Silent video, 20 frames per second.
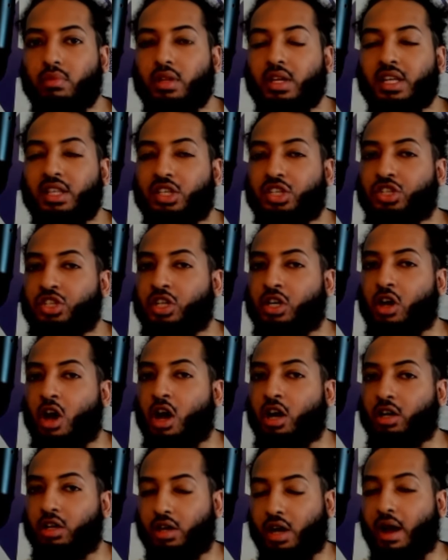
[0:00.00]
This is
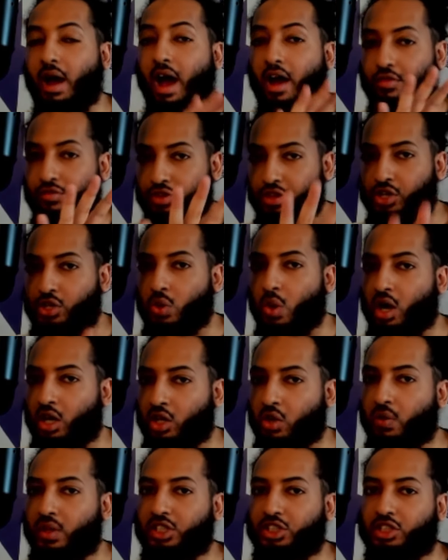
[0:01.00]
of the new
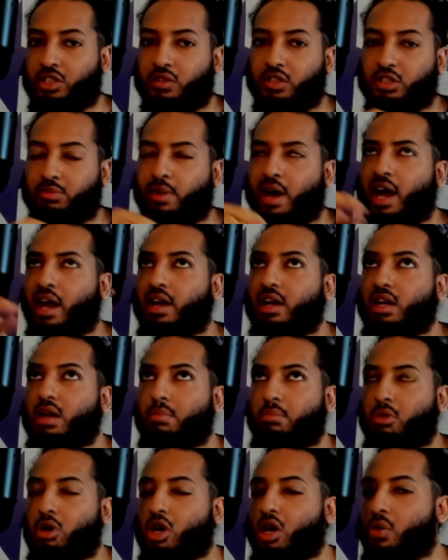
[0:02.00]
ongoing series by
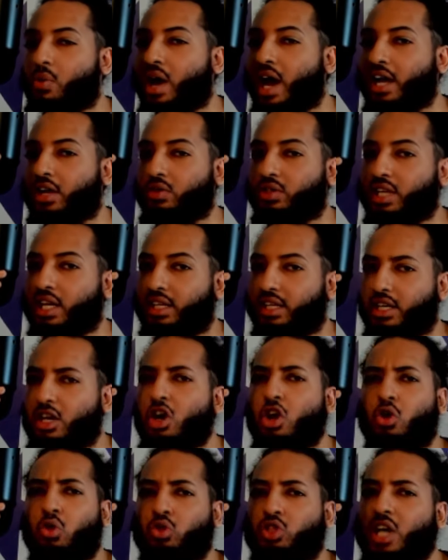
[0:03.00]
Marewa Ayodele,
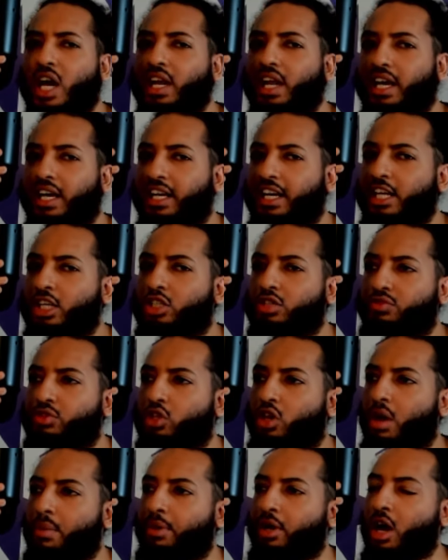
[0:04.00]
who's got like an interview
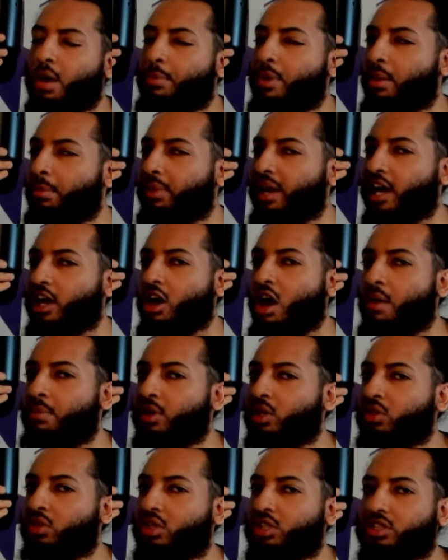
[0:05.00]
coming up on Black Comic
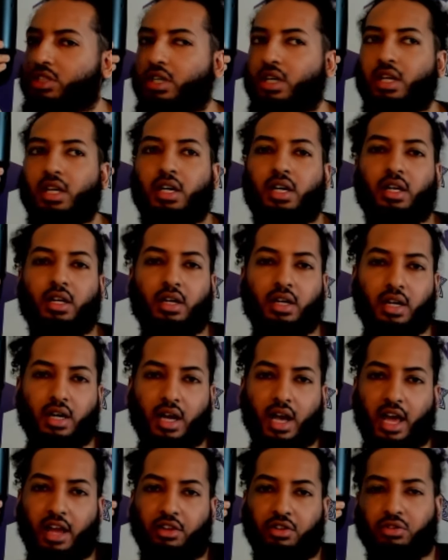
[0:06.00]
Alerts,
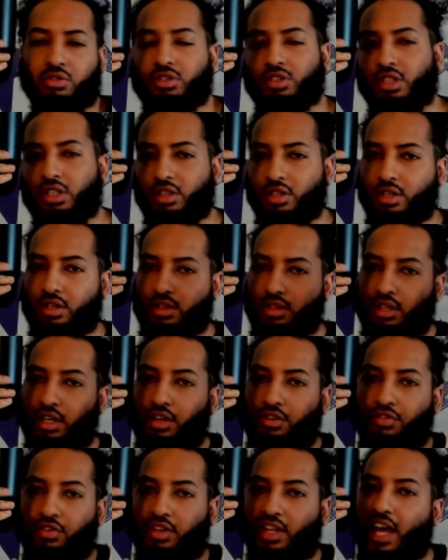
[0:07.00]
and you'll see the link
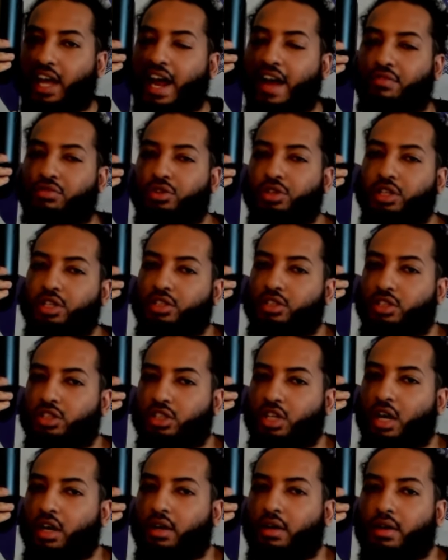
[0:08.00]
for that after this is
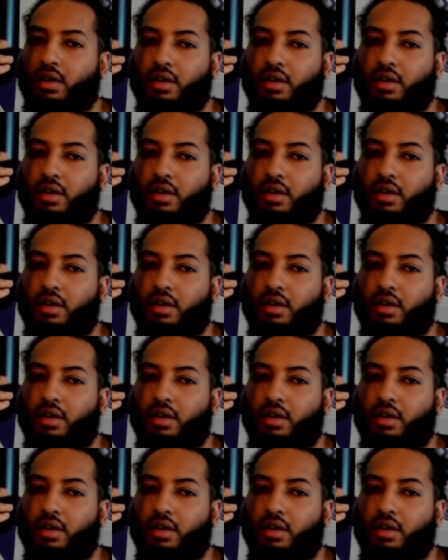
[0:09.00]
done.